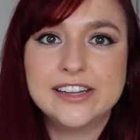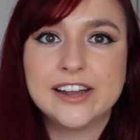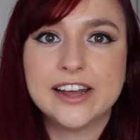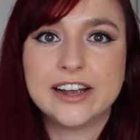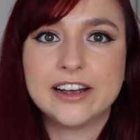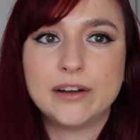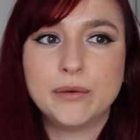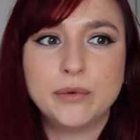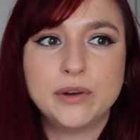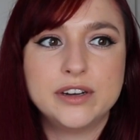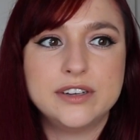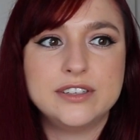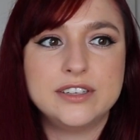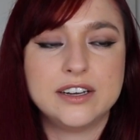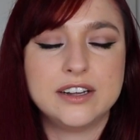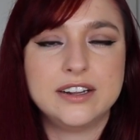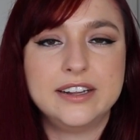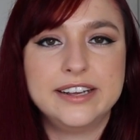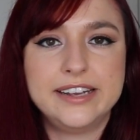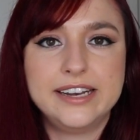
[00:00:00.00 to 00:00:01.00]
Like, I wanted to
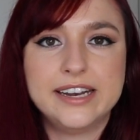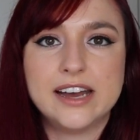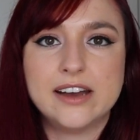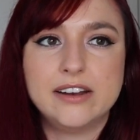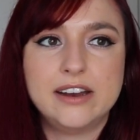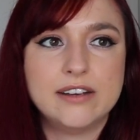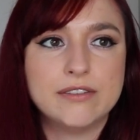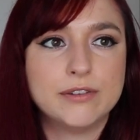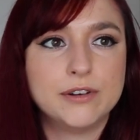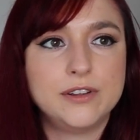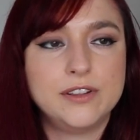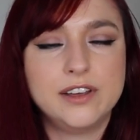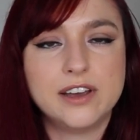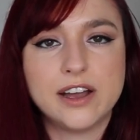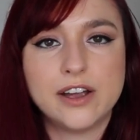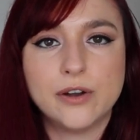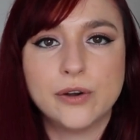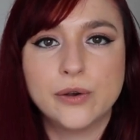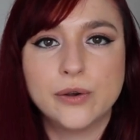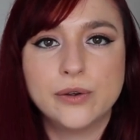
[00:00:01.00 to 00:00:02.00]
clean out everything
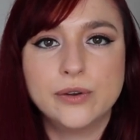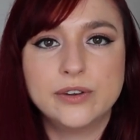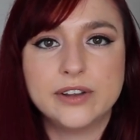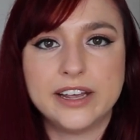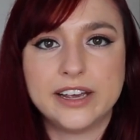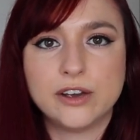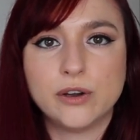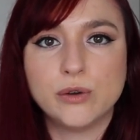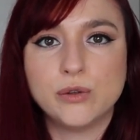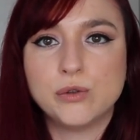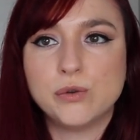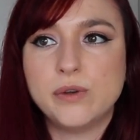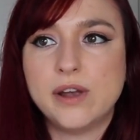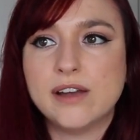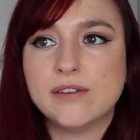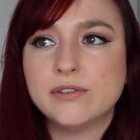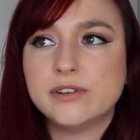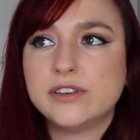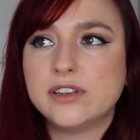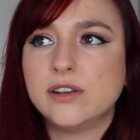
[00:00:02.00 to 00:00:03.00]
I owned, like go through
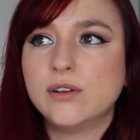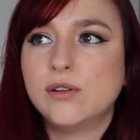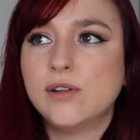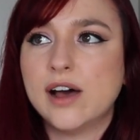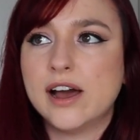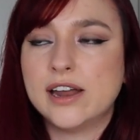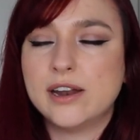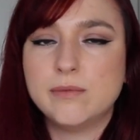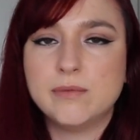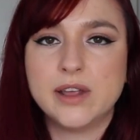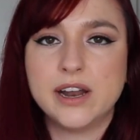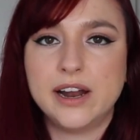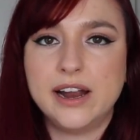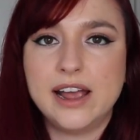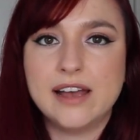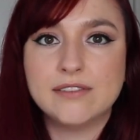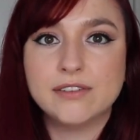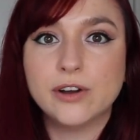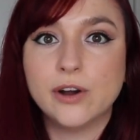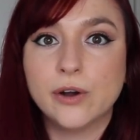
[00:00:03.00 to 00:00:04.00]
every single item that I
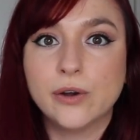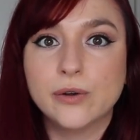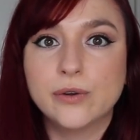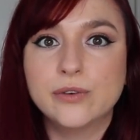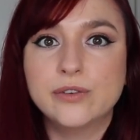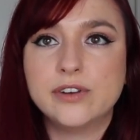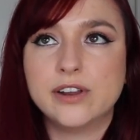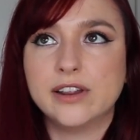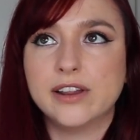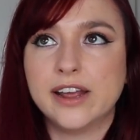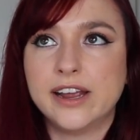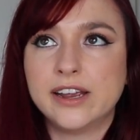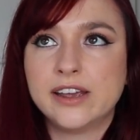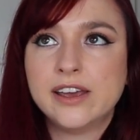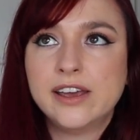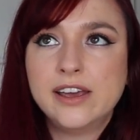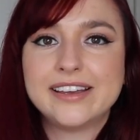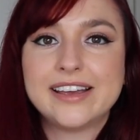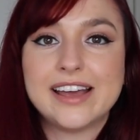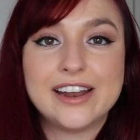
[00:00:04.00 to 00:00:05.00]
ever owned and like
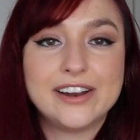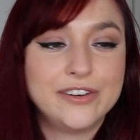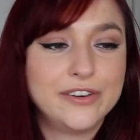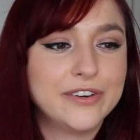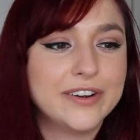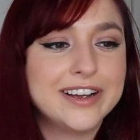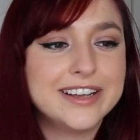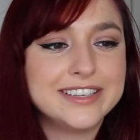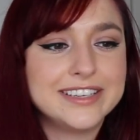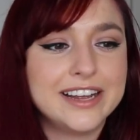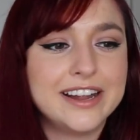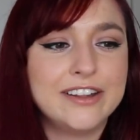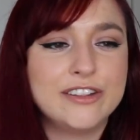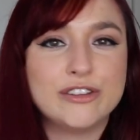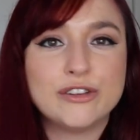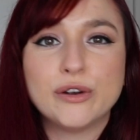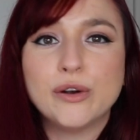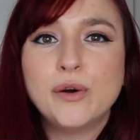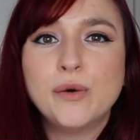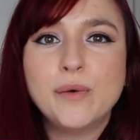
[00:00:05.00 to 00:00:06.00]
categorize it and
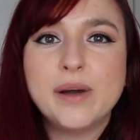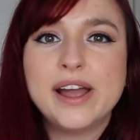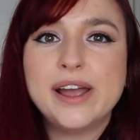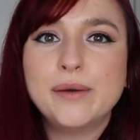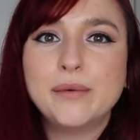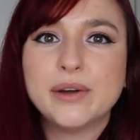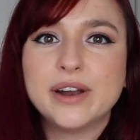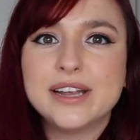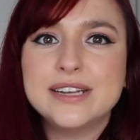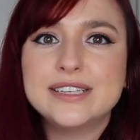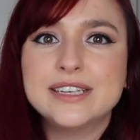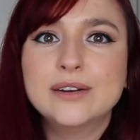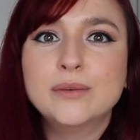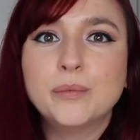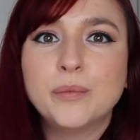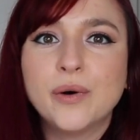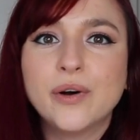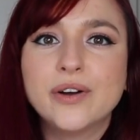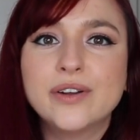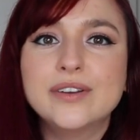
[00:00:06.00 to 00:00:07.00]
throw away what I
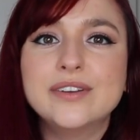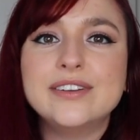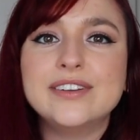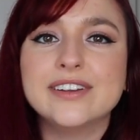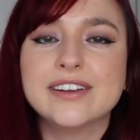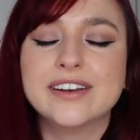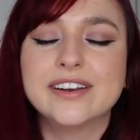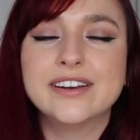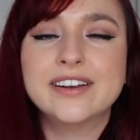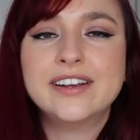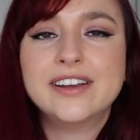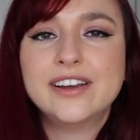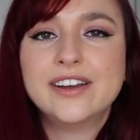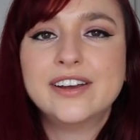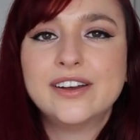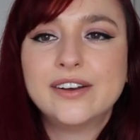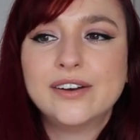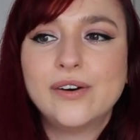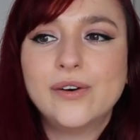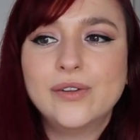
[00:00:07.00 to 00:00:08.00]
didn't want and
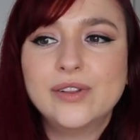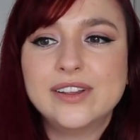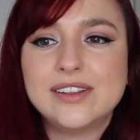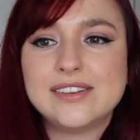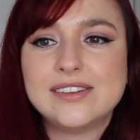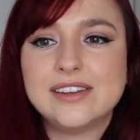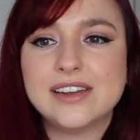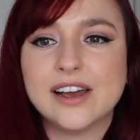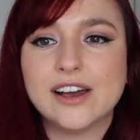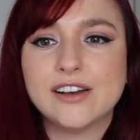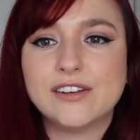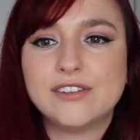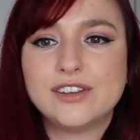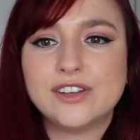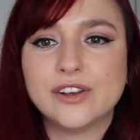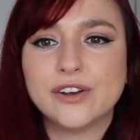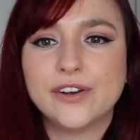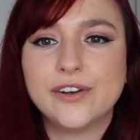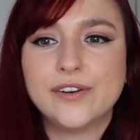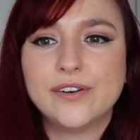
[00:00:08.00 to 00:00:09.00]
all this stuff.
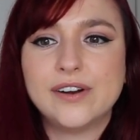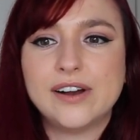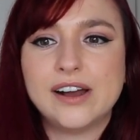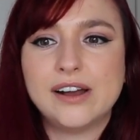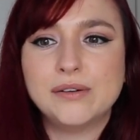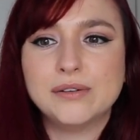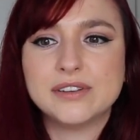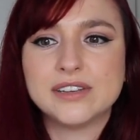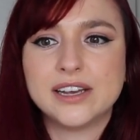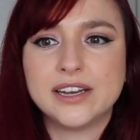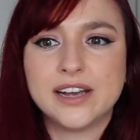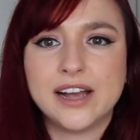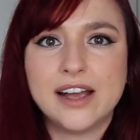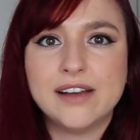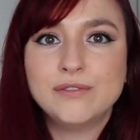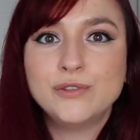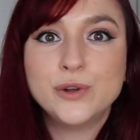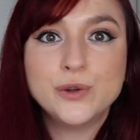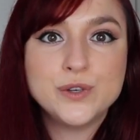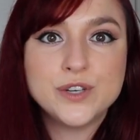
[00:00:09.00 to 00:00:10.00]
So I was like, I
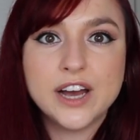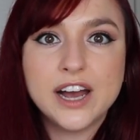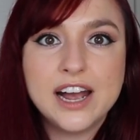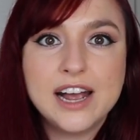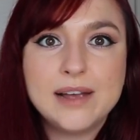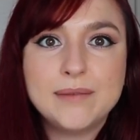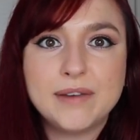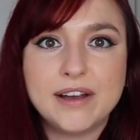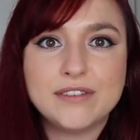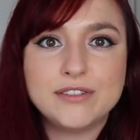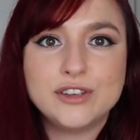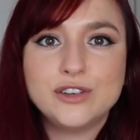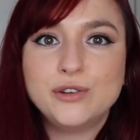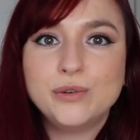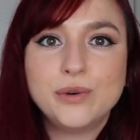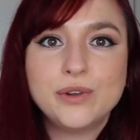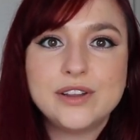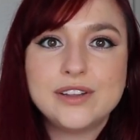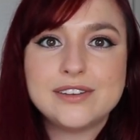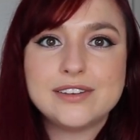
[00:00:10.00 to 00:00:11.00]
have no time, I have to
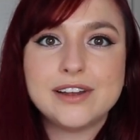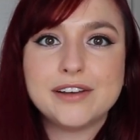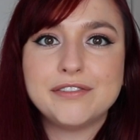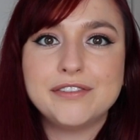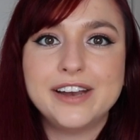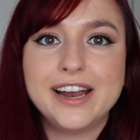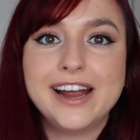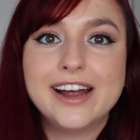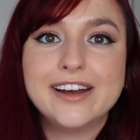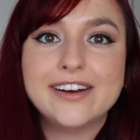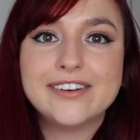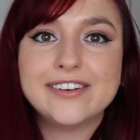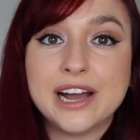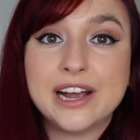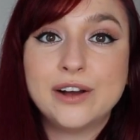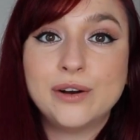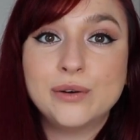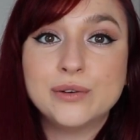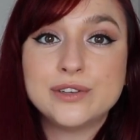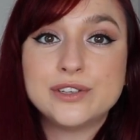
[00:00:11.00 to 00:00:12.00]
do all this stuff now.
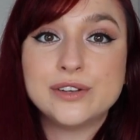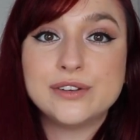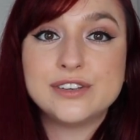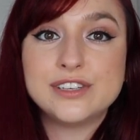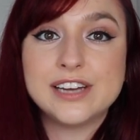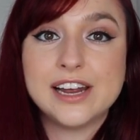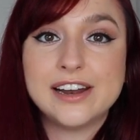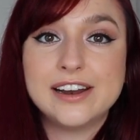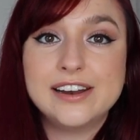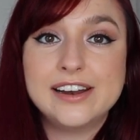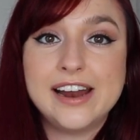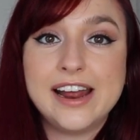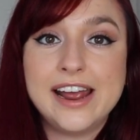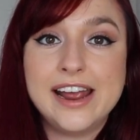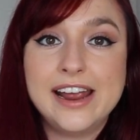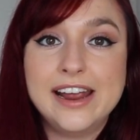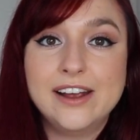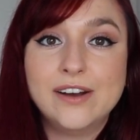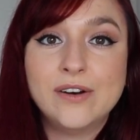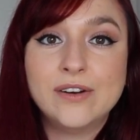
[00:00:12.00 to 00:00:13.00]
I also started
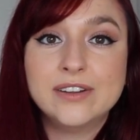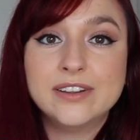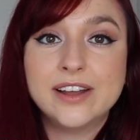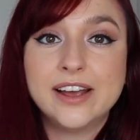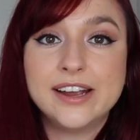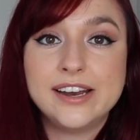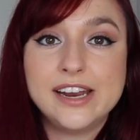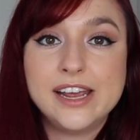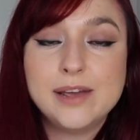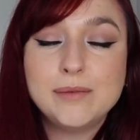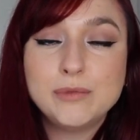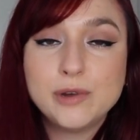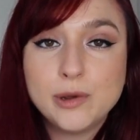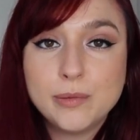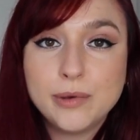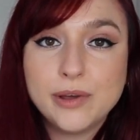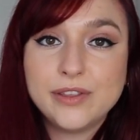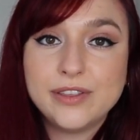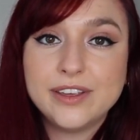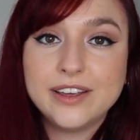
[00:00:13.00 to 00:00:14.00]
a online
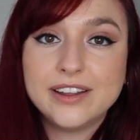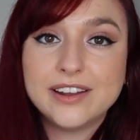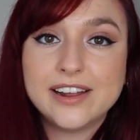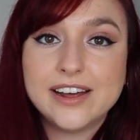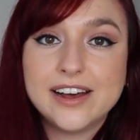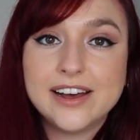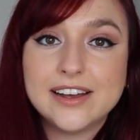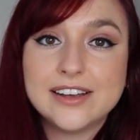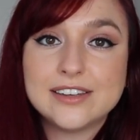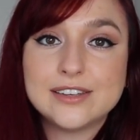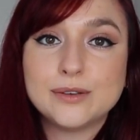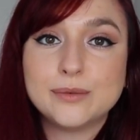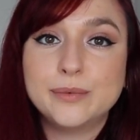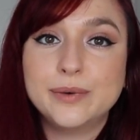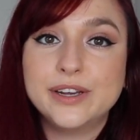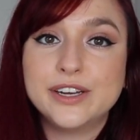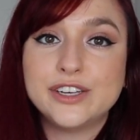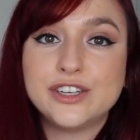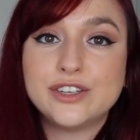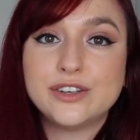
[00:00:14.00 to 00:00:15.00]
hypnobirthing class,
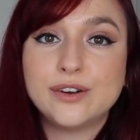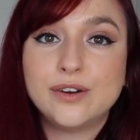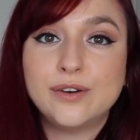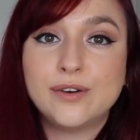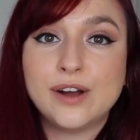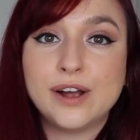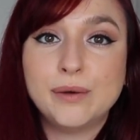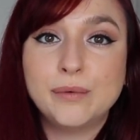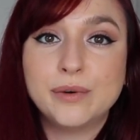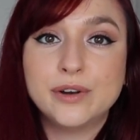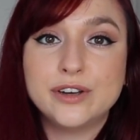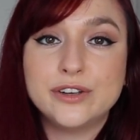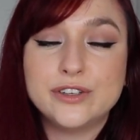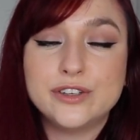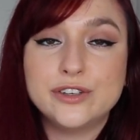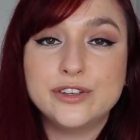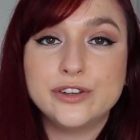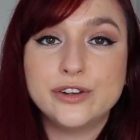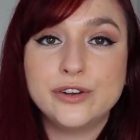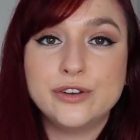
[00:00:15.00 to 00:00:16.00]
which I wanted
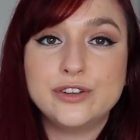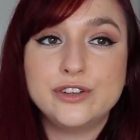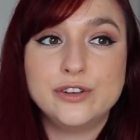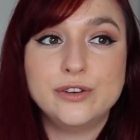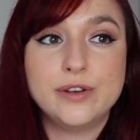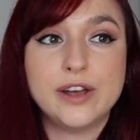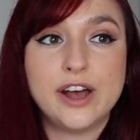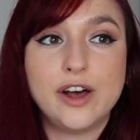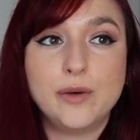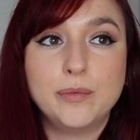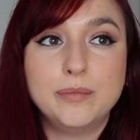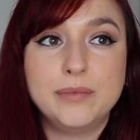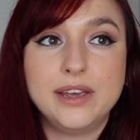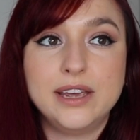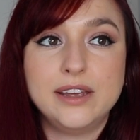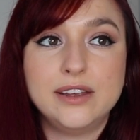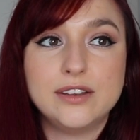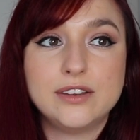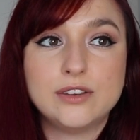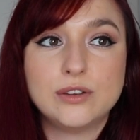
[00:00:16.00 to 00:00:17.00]
to do to help
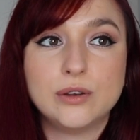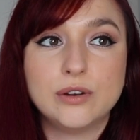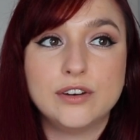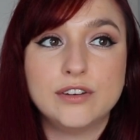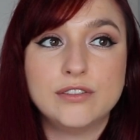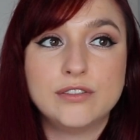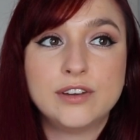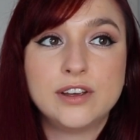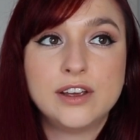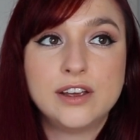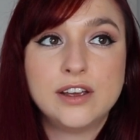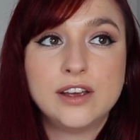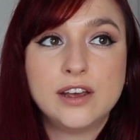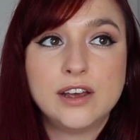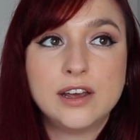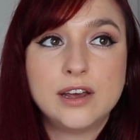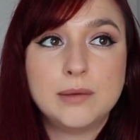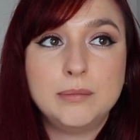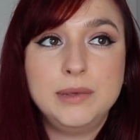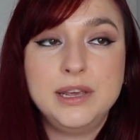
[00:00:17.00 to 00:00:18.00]
me sort of
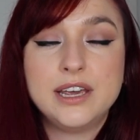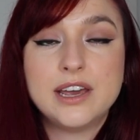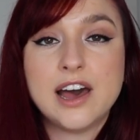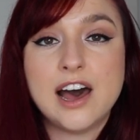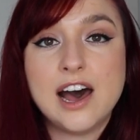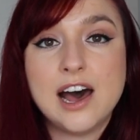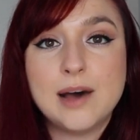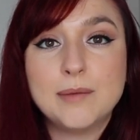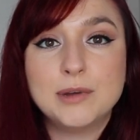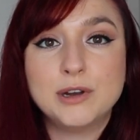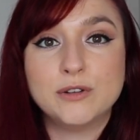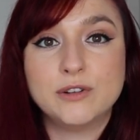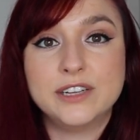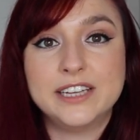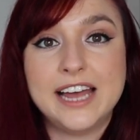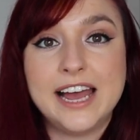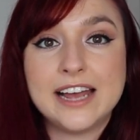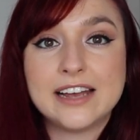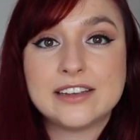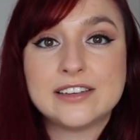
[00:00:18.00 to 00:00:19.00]
be calm and
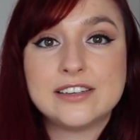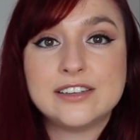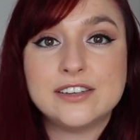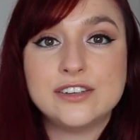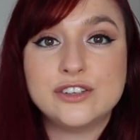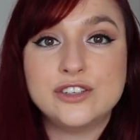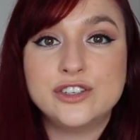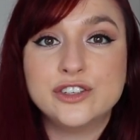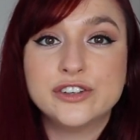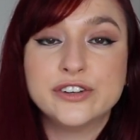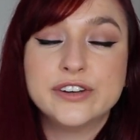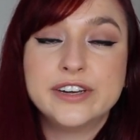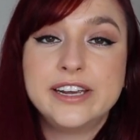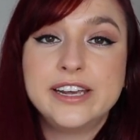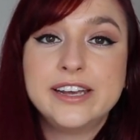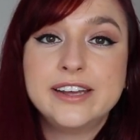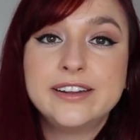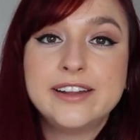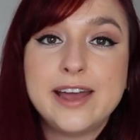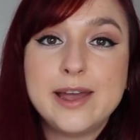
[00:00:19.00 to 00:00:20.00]
relaxed
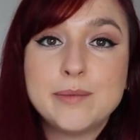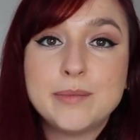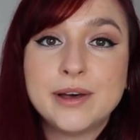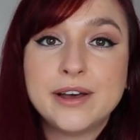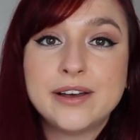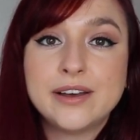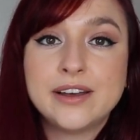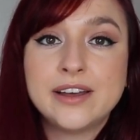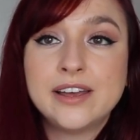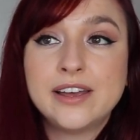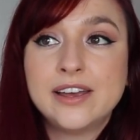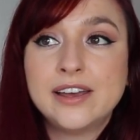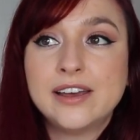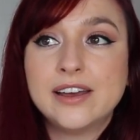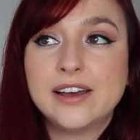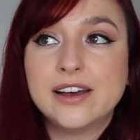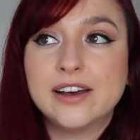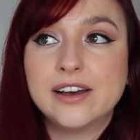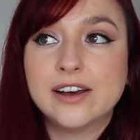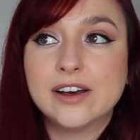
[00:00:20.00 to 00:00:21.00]
during labor,
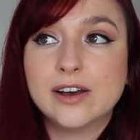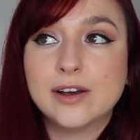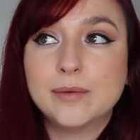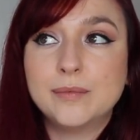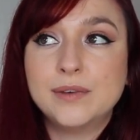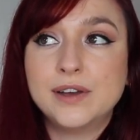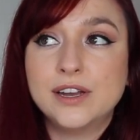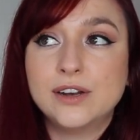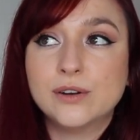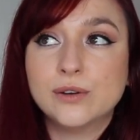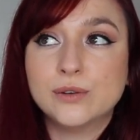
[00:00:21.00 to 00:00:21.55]
and